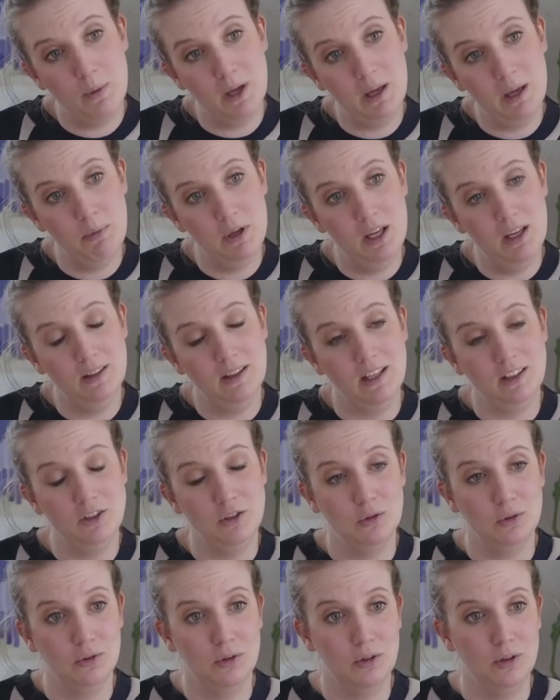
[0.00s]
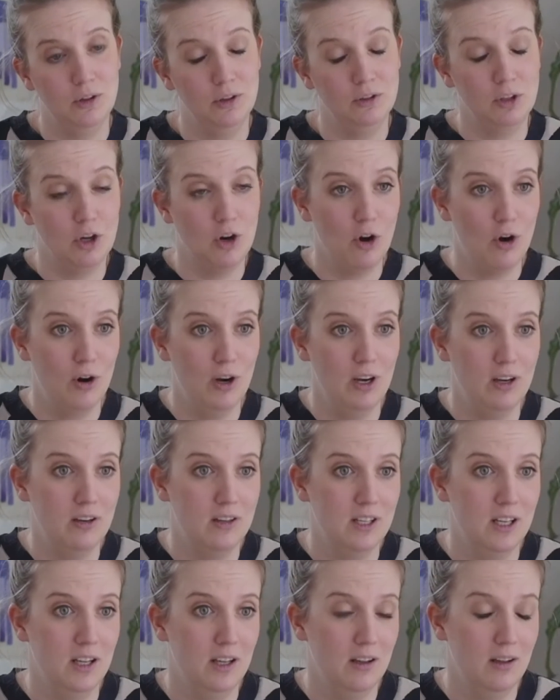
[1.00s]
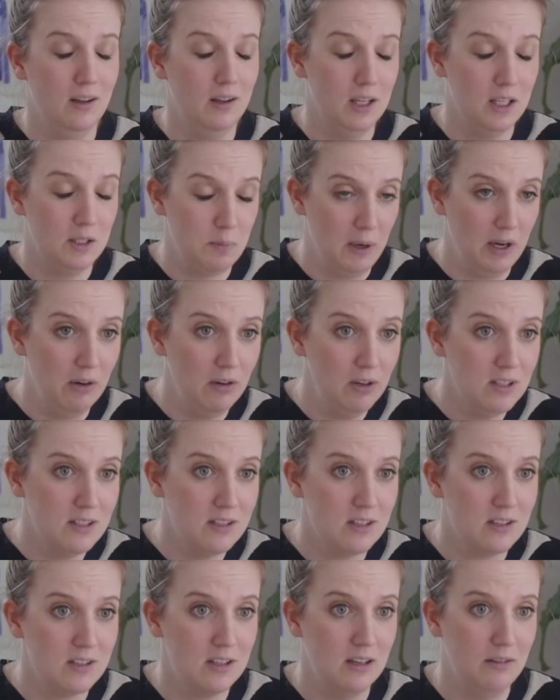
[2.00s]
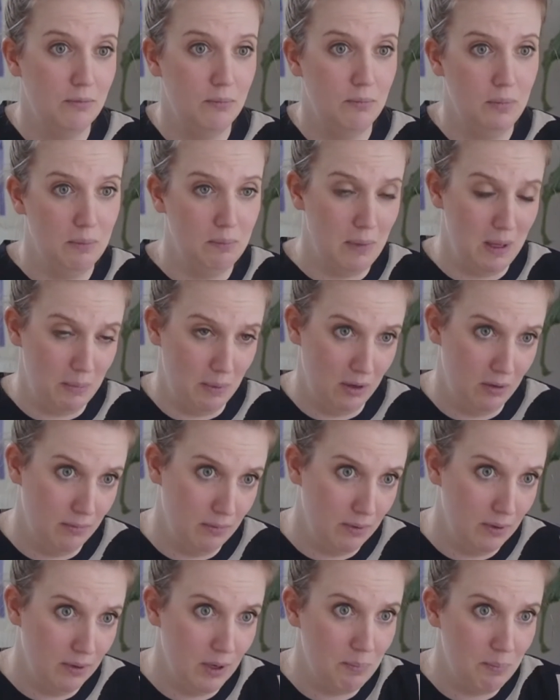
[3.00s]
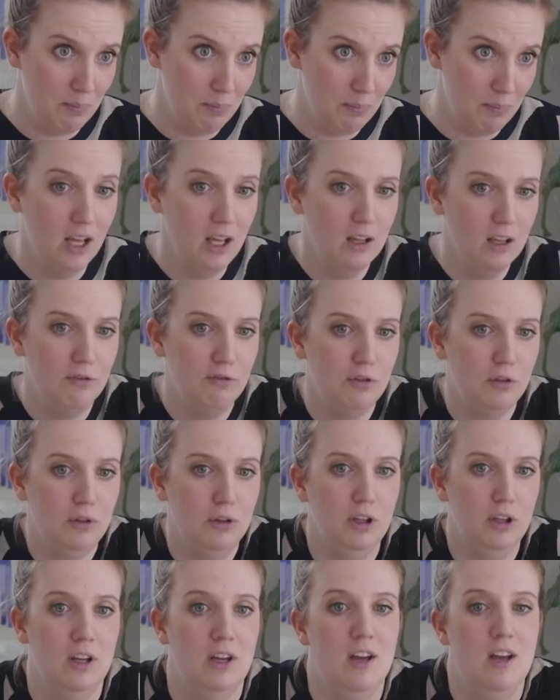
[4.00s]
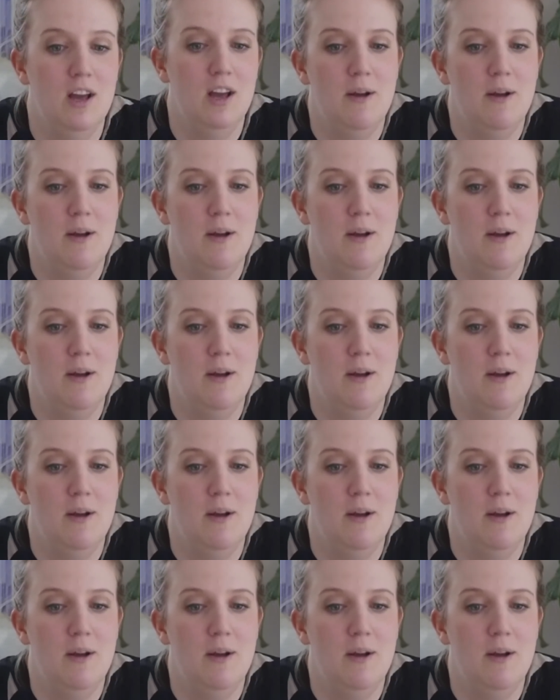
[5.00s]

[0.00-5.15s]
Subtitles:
maybe that your current experience doesn't maybe apply in fully.